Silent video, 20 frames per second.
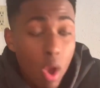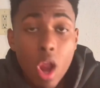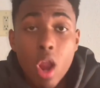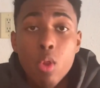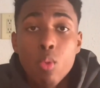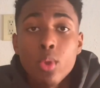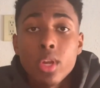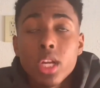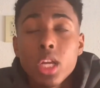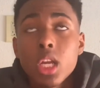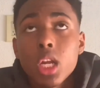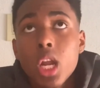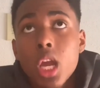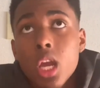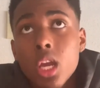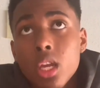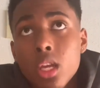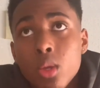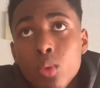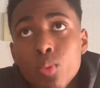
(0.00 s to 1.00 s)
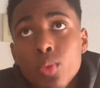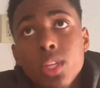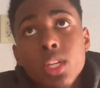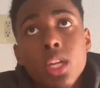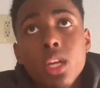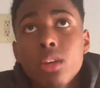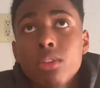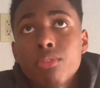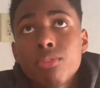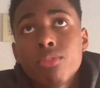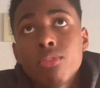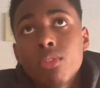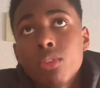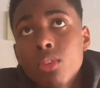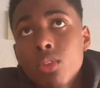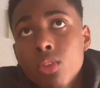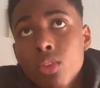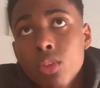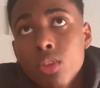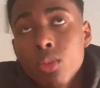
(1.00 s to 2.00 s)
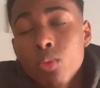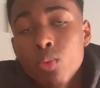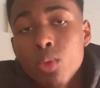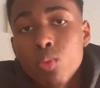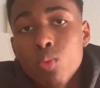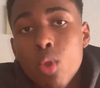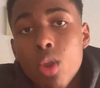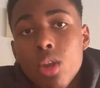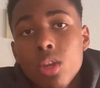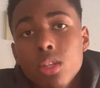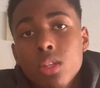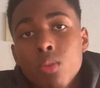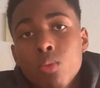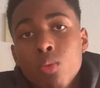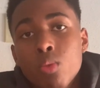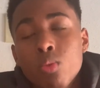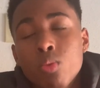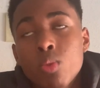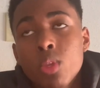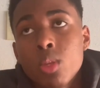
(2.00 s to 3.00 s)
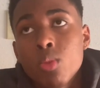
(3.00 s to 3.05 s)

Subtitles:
around 1 o'clock, we left, we walked,